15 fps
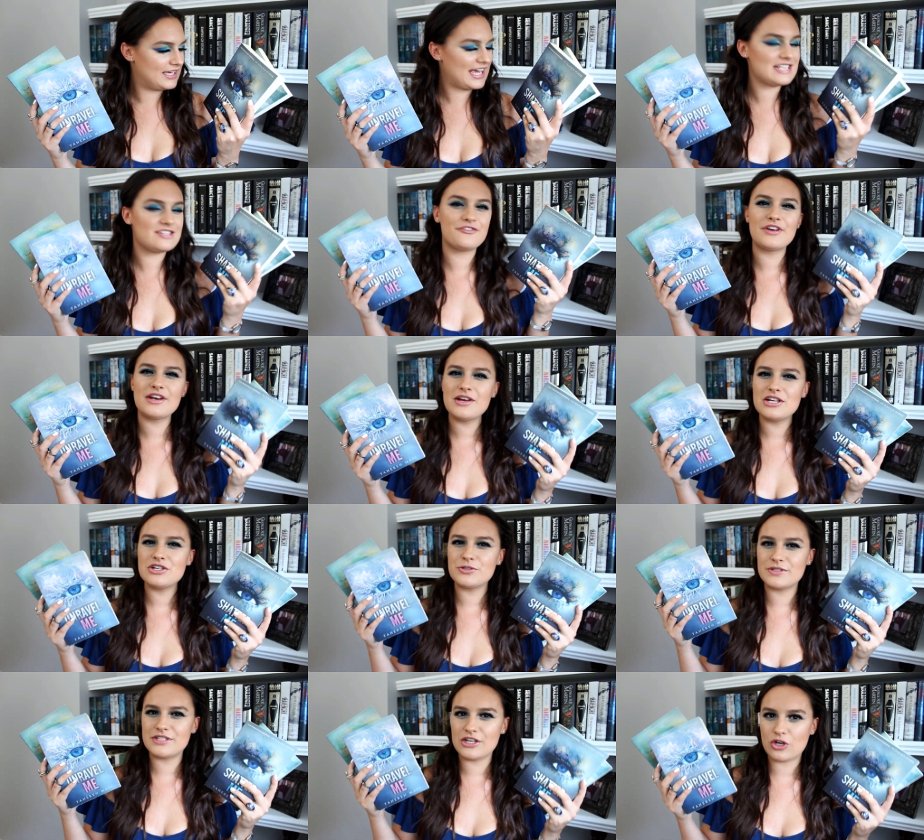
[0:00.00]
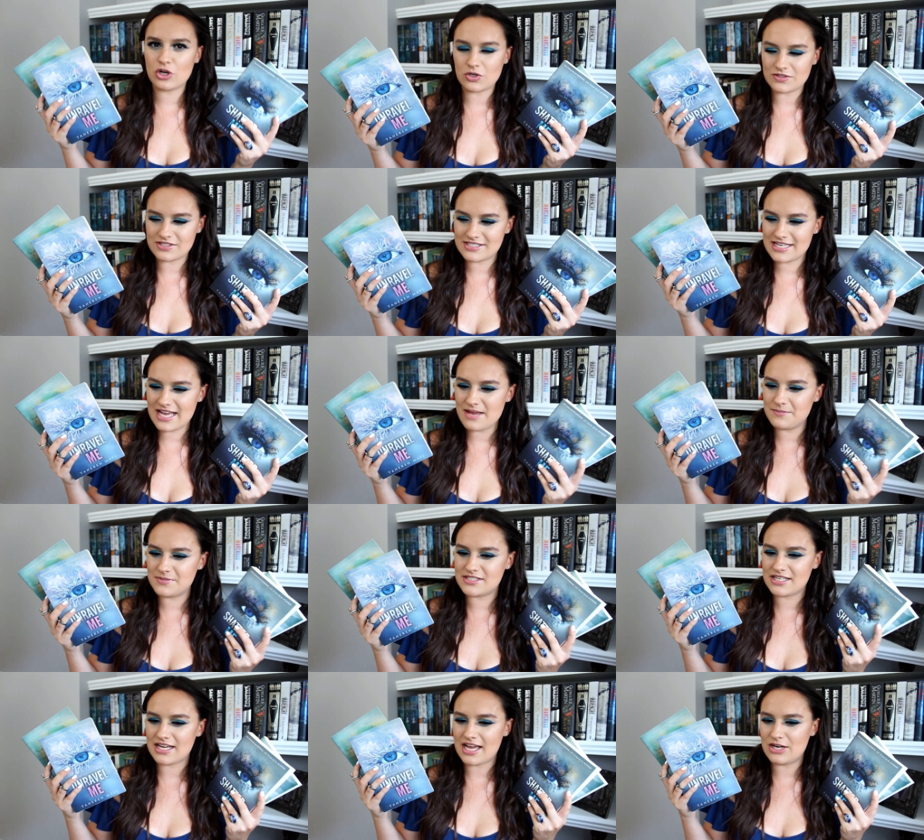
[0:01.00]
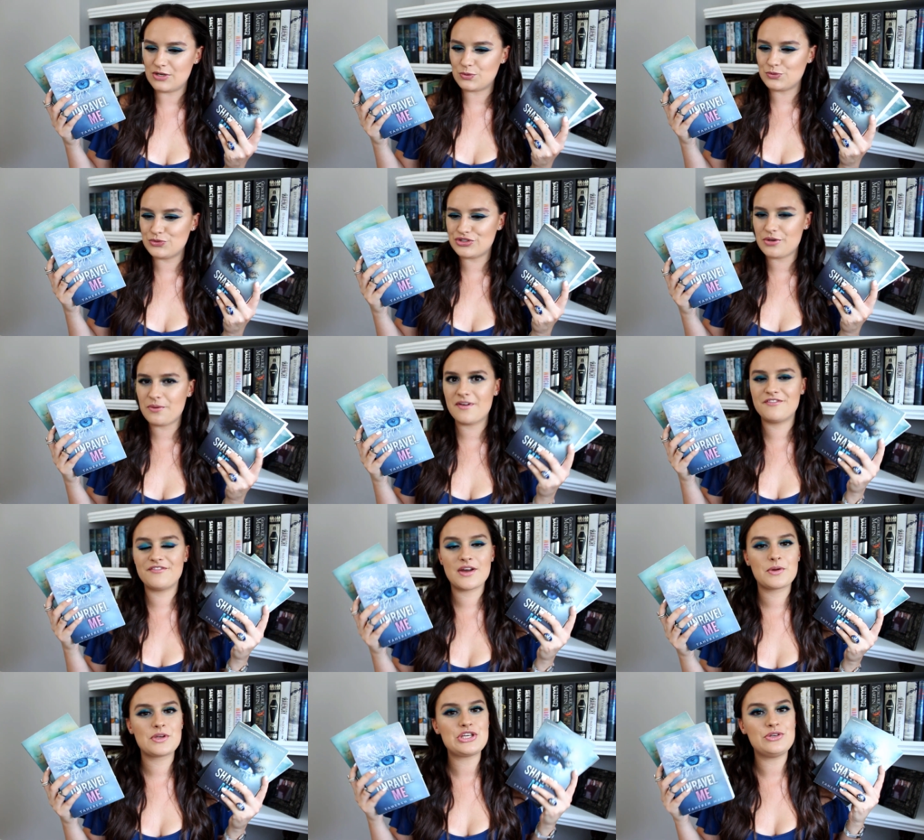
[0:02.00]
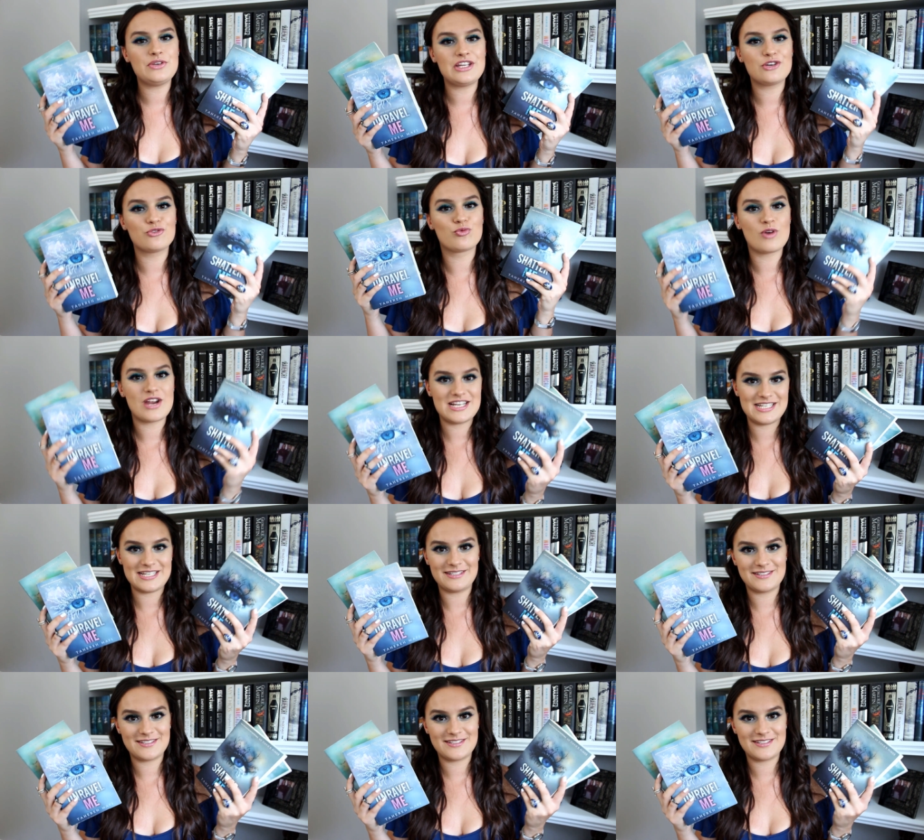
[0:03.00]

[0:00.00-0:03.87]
It has a very interesting concept and also a very unique writing